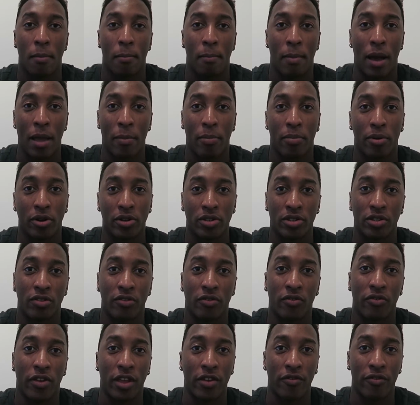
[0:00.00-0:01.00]
My personal
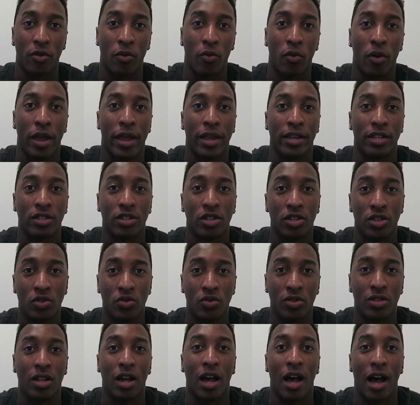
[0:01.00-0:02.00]
favorite way is to
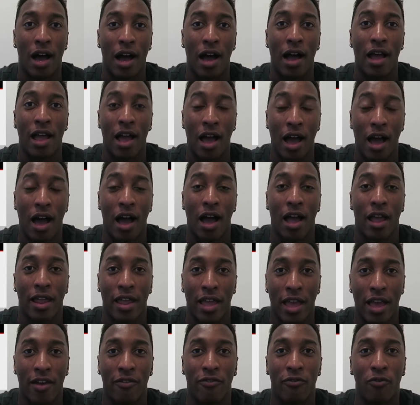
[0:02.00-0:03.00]
use the
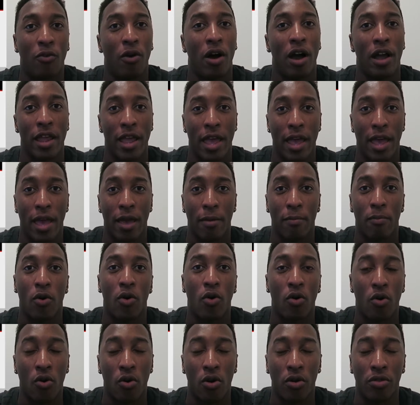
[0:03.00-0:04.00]

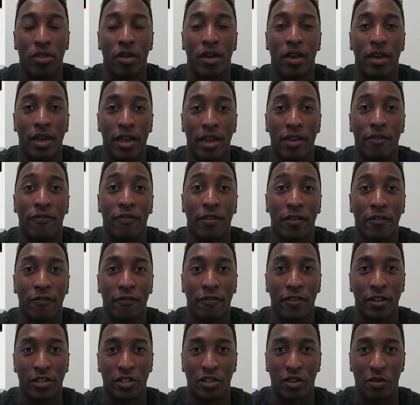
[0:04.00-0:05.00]
IIFYM or the If It
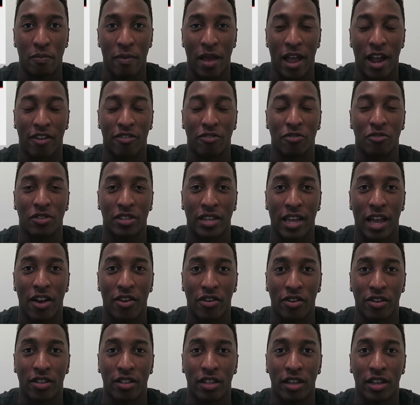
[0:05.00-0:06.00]
Fits Your Macros
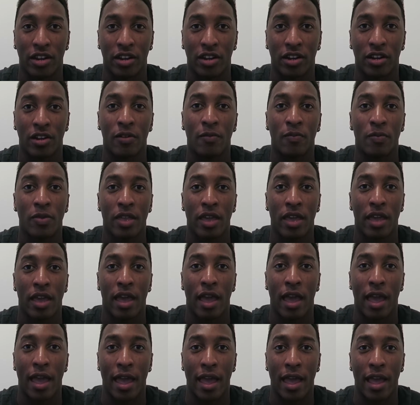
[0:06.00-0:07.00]
calculator,
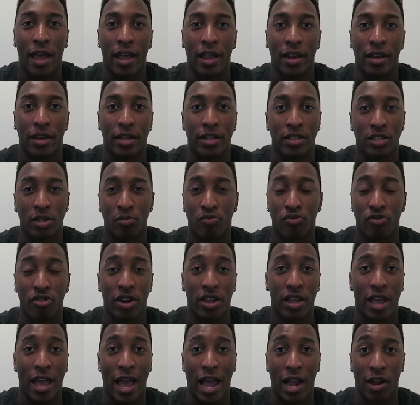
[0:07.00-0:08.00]
and it's a
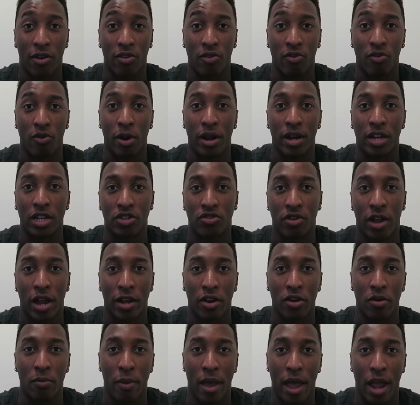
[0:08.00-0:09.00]
pretty accurate way to
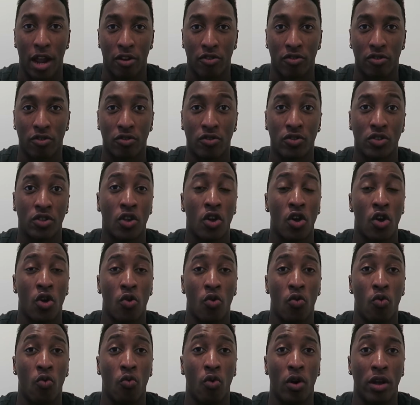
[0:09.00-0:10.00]
track your macros.
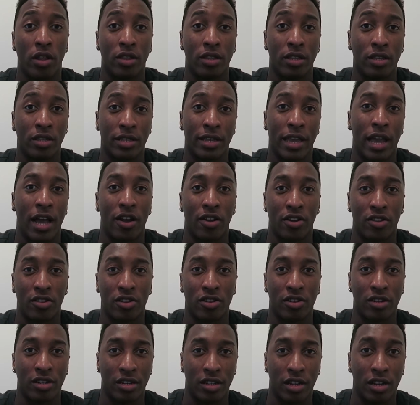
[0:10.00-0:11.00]
What this
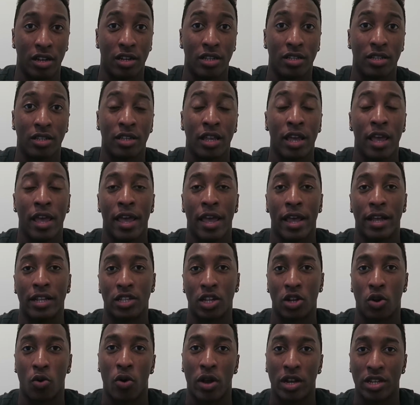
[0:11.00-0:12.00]
calculator does, it's
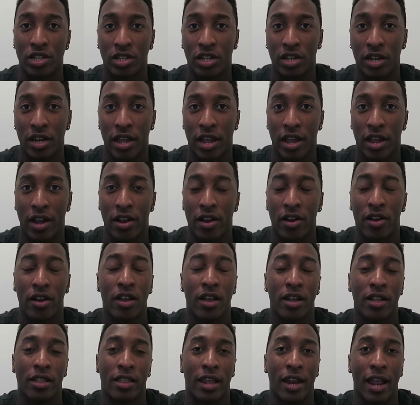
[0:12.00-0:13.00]
a questionnaire
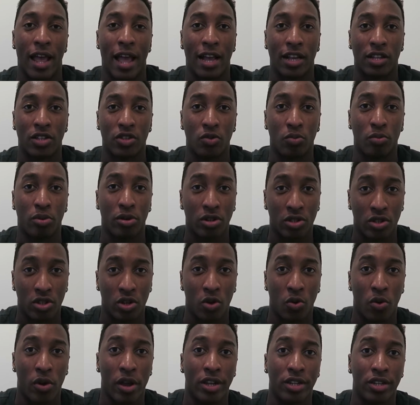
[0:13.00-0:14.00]
that asks you
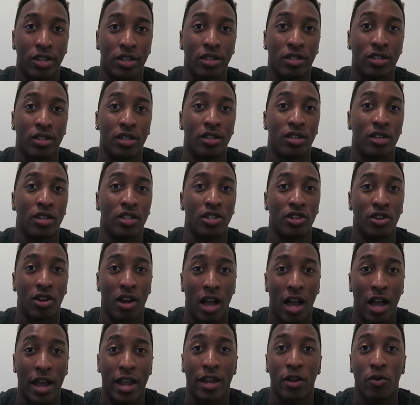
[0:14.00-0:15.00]
personal questions such as your
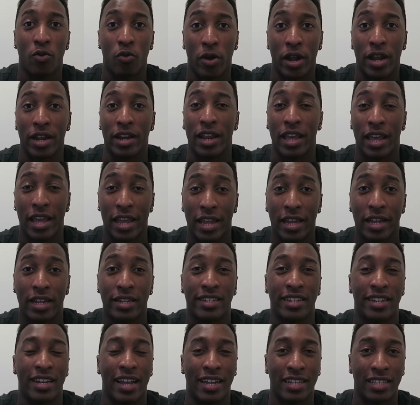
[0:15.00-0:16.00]
height, weight,
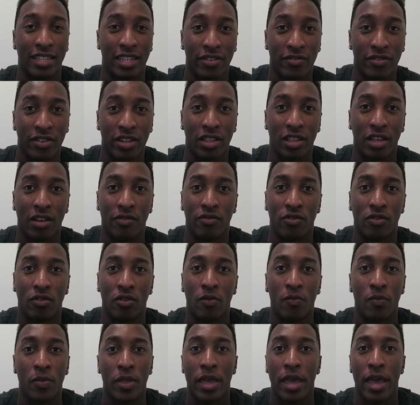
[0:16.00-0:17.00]
age, and activity
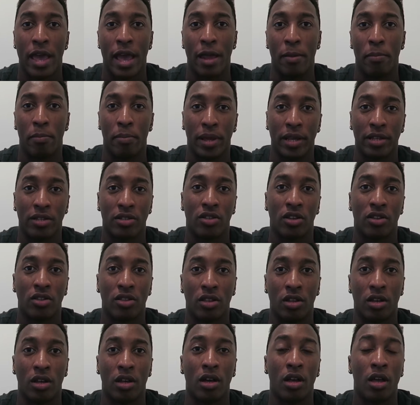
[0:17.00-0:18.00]
level, and based on
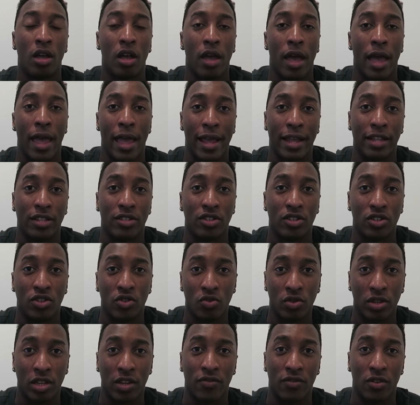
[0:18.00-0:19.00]
the answers
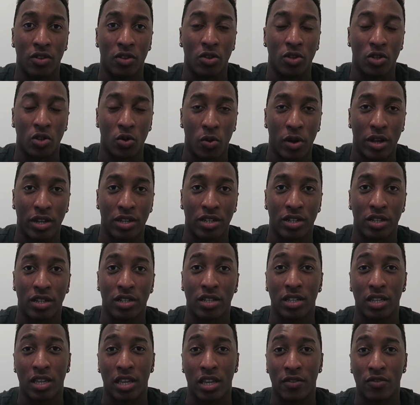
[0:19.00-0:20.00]
you give to those
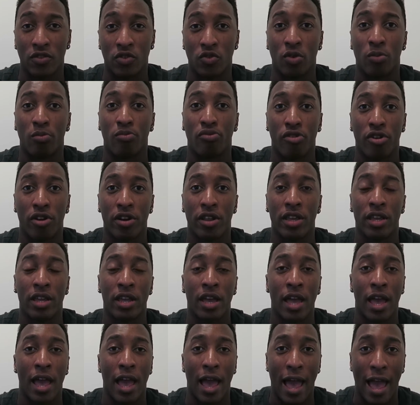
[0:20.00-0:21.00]
questions, it gives you a pretty
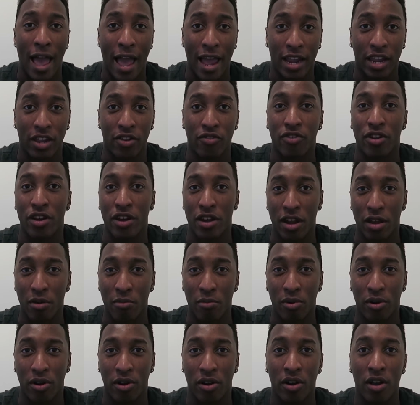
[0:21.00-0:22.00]
accurate
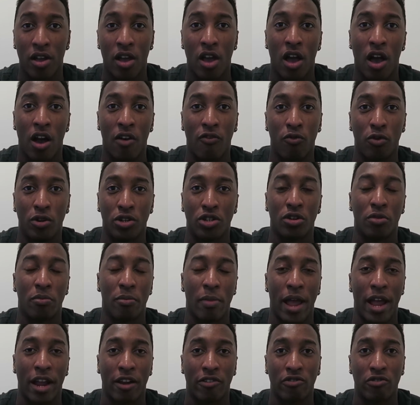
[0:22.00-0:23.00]
number of what your
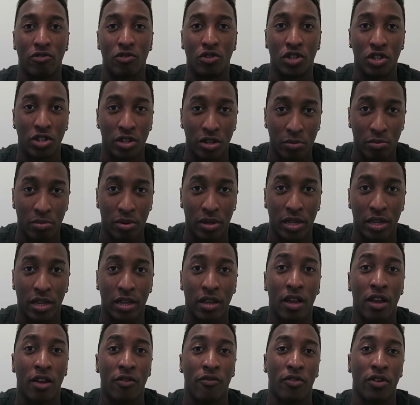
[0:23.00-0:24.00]
macros should
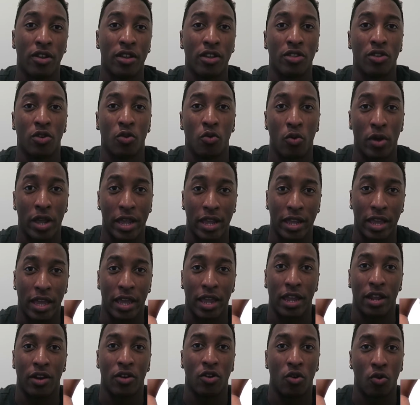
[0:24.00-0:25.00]
be for either weight
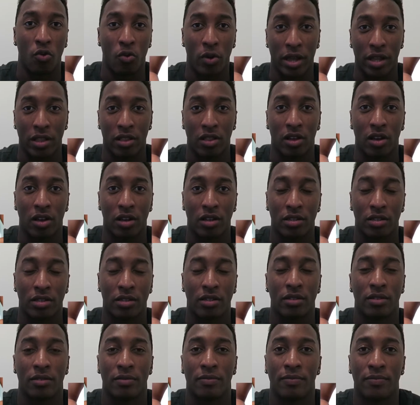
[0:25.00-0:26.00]
gain or weight
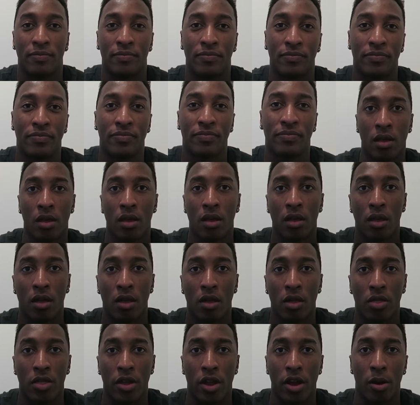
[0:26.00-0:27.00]
loss.
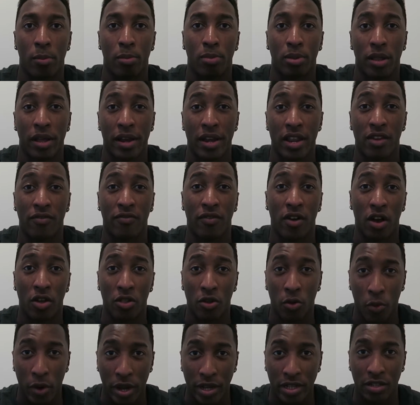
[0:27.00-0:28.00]
There are plenty of
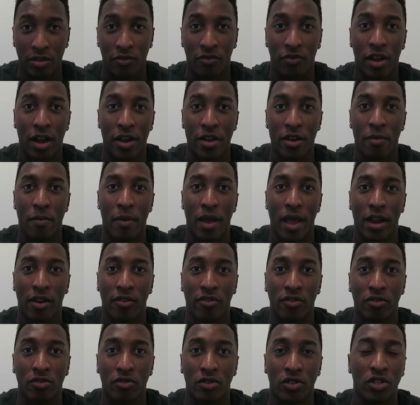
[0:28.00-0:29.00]
other ways to find your
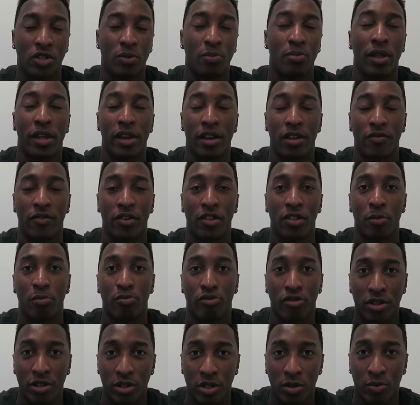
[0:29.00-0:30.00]
macros. There's plenty of other
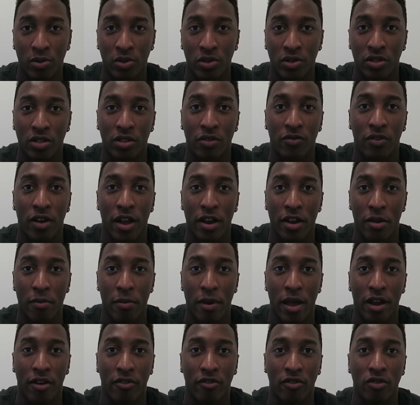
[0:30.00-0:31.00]
principles to find your
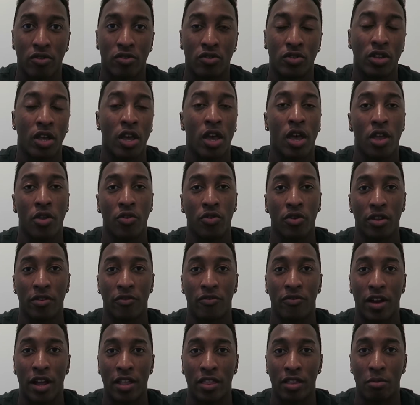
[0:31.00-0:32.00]
macros. You can
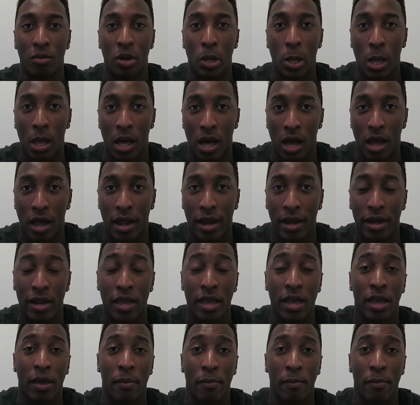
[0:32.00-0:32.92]
find them online.